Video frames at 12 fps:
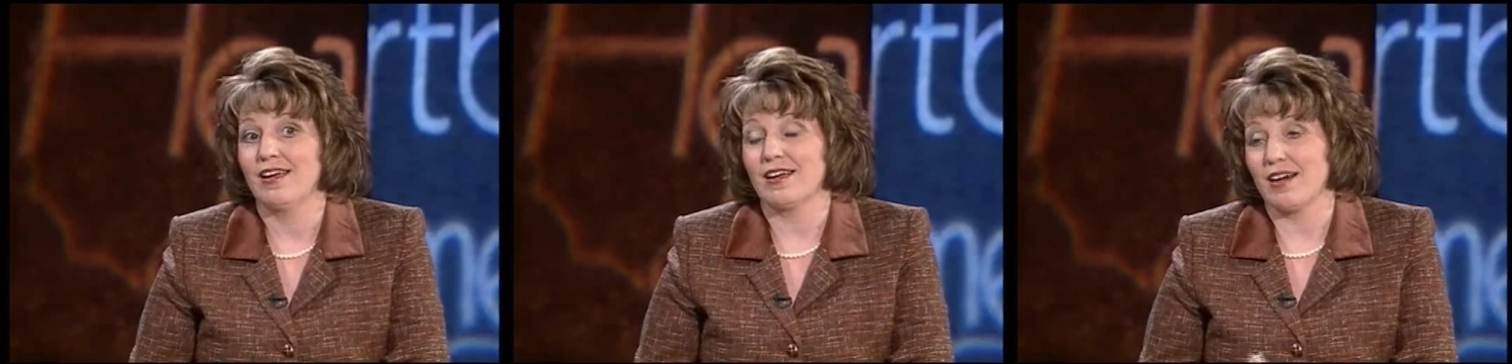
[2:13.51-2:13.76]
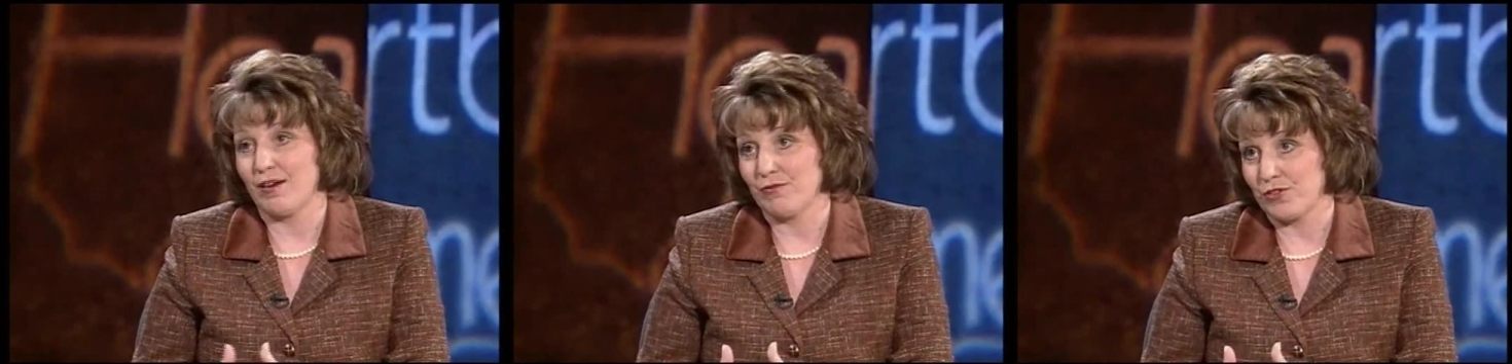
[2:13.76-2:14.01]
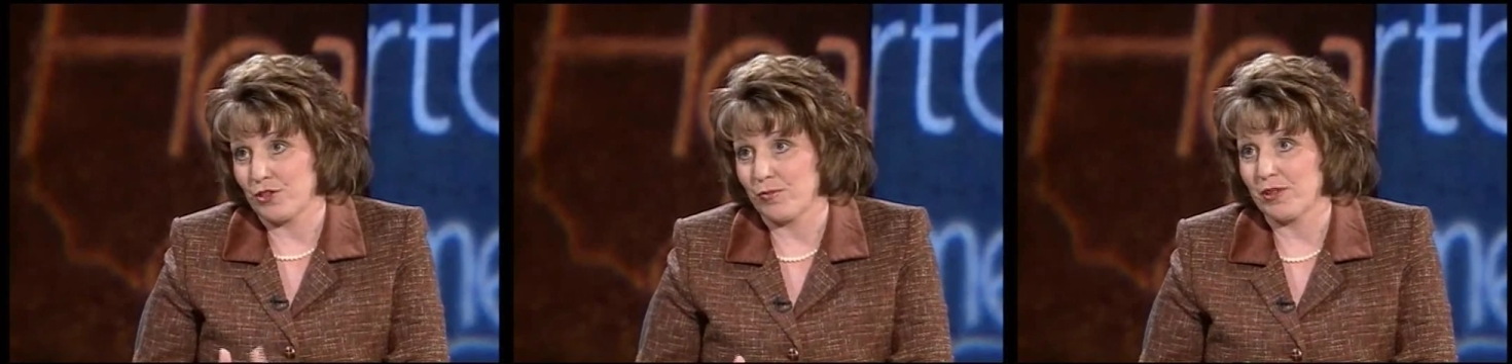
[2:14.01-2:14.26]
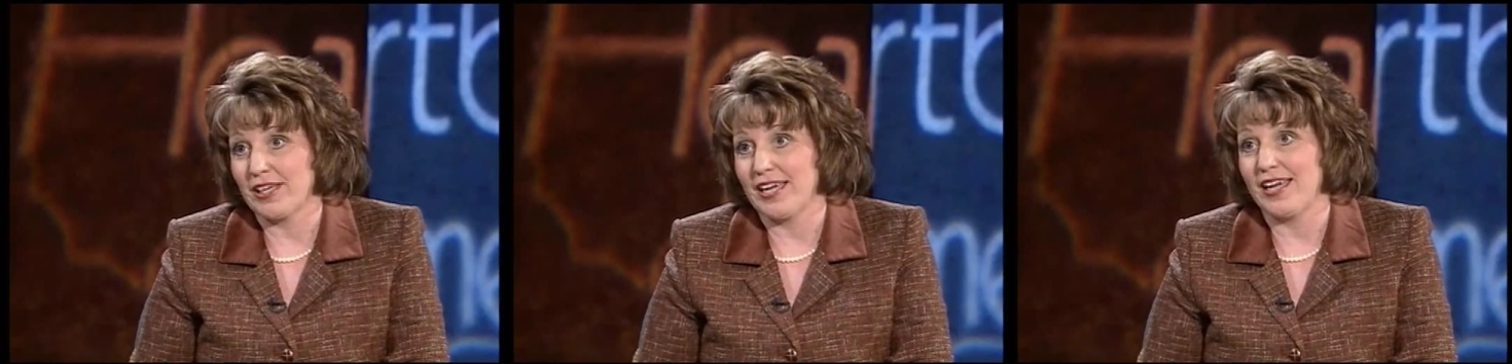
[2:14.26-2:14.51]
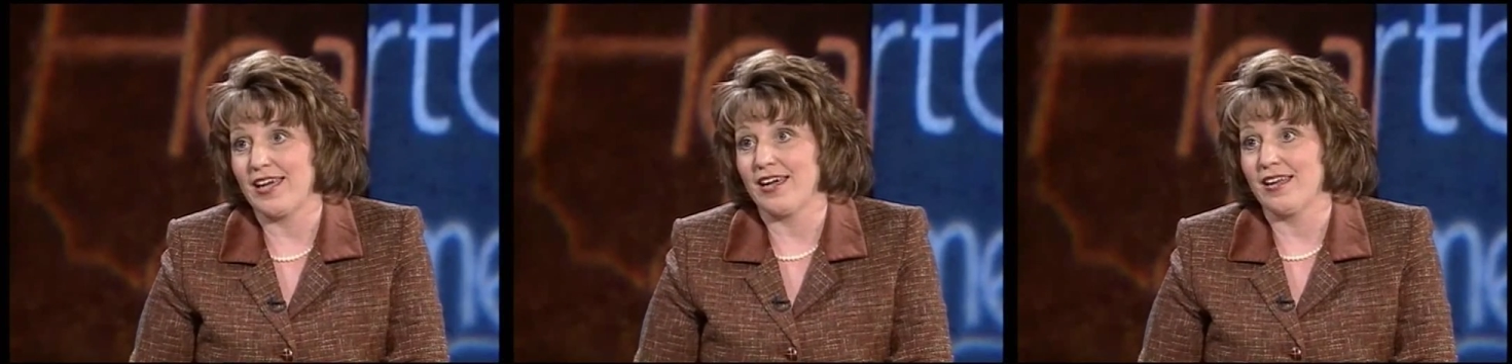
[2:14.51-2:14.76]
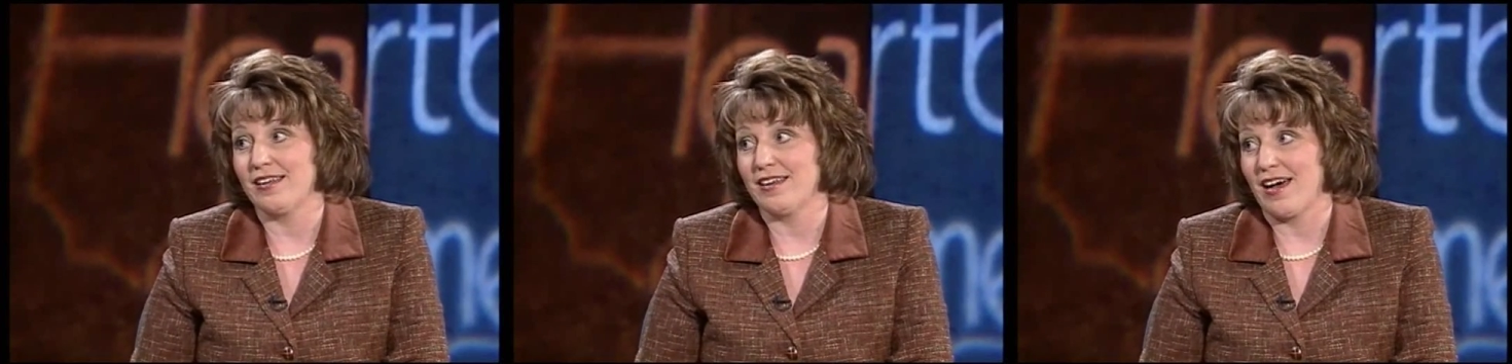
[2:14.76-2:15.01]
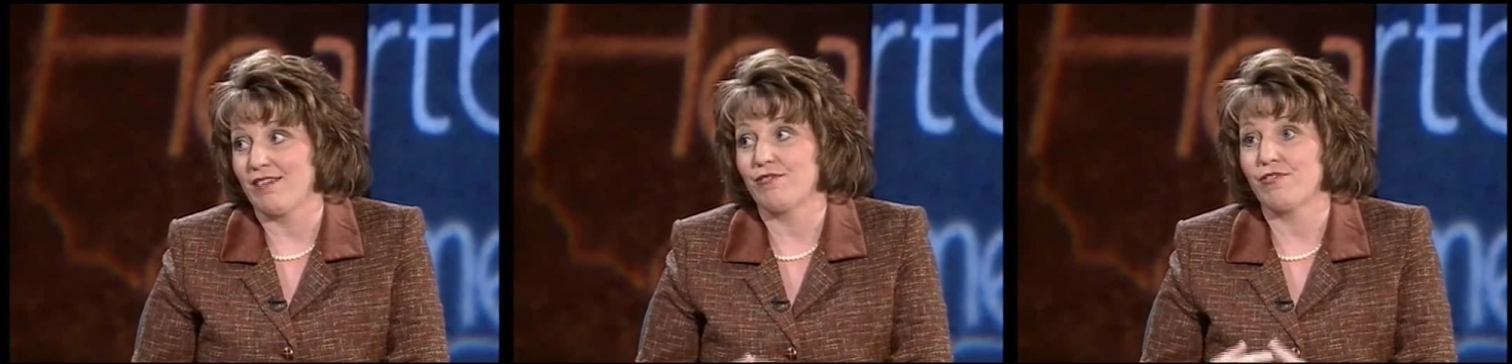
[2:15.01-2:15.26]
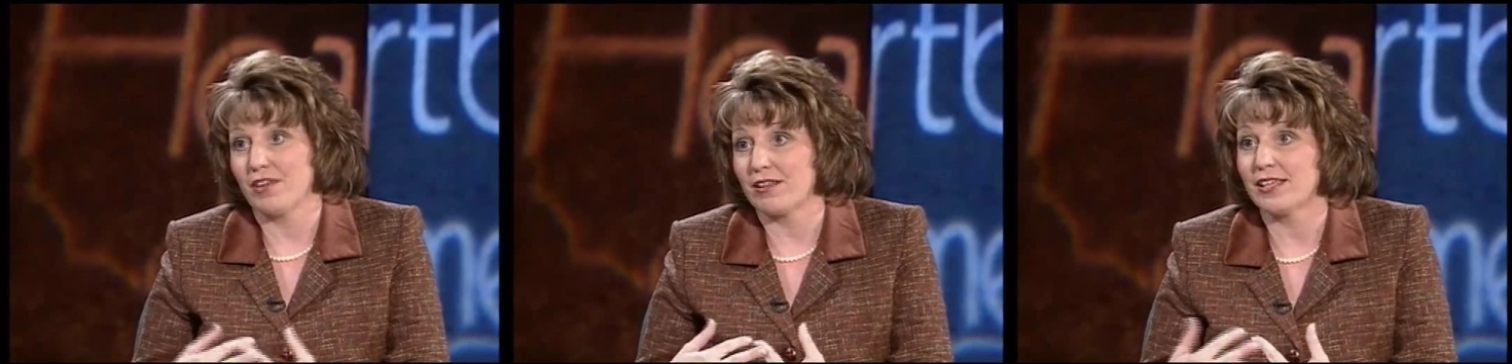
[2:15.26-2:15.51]
comfortably and not
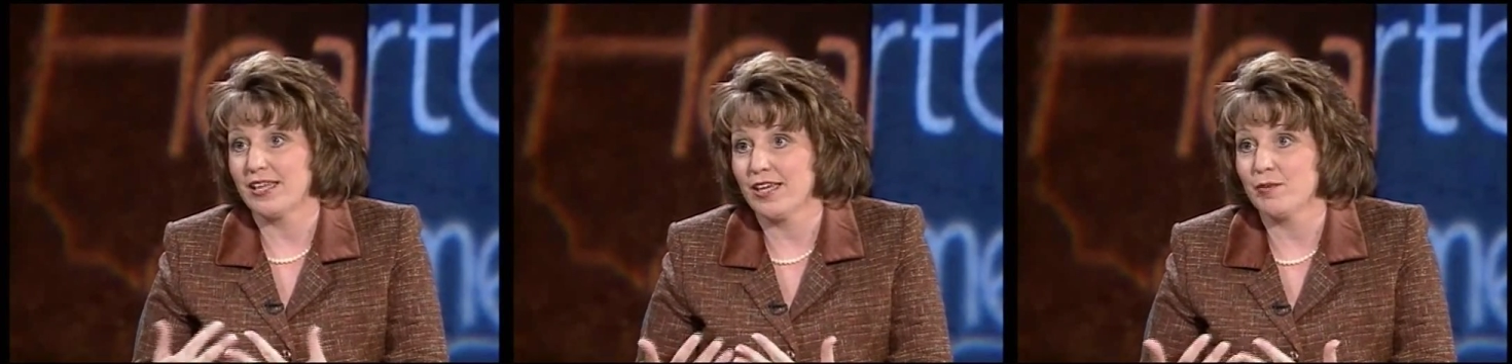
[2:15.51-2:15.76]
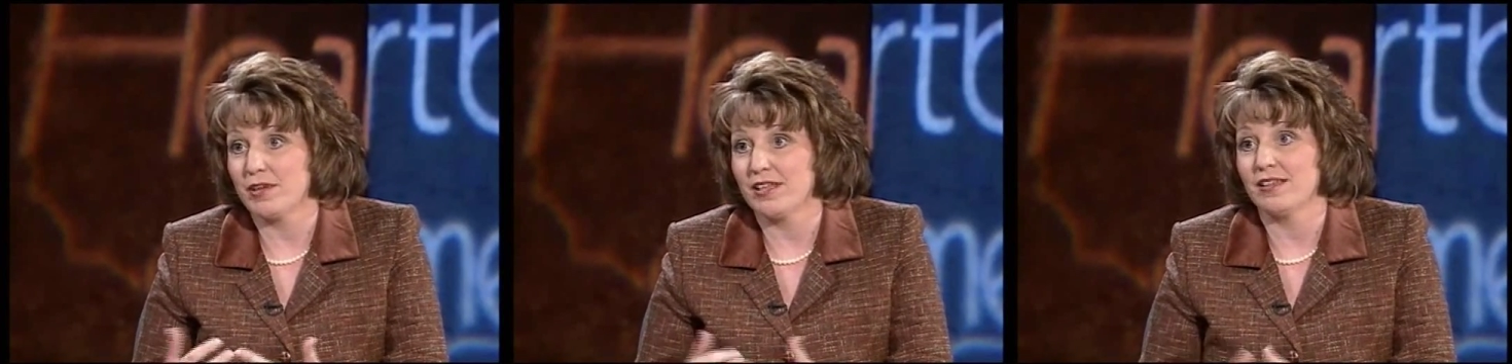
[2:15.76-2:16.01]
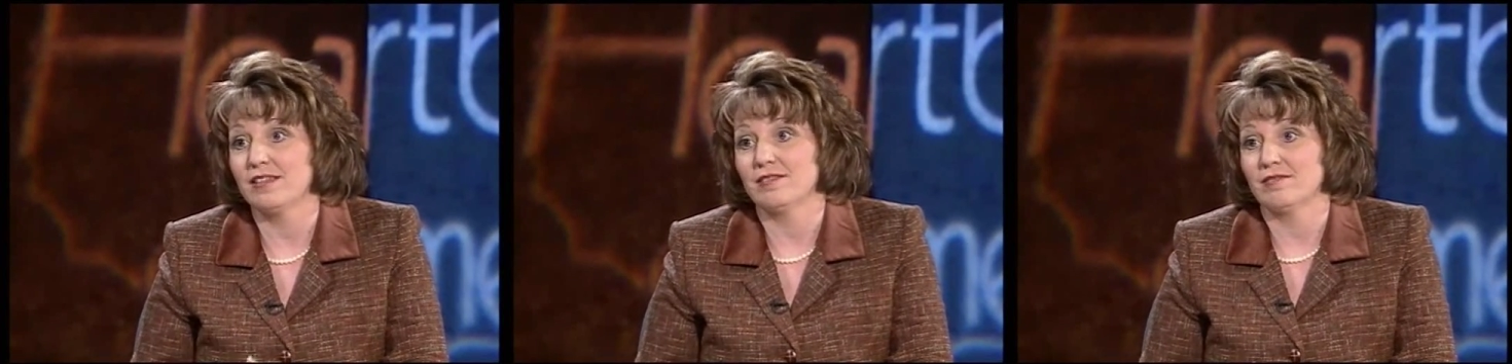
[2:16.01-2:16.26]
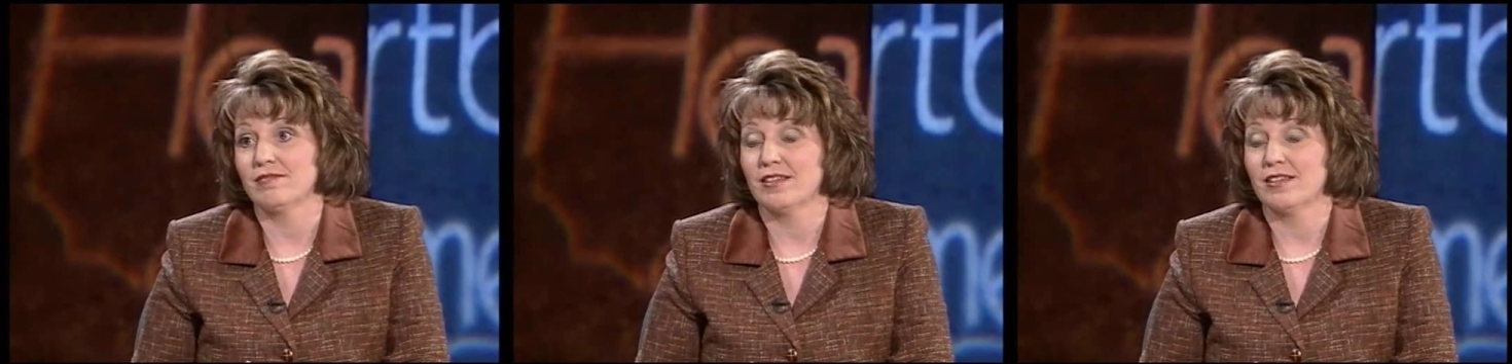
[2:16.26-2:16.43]
feel inhibited.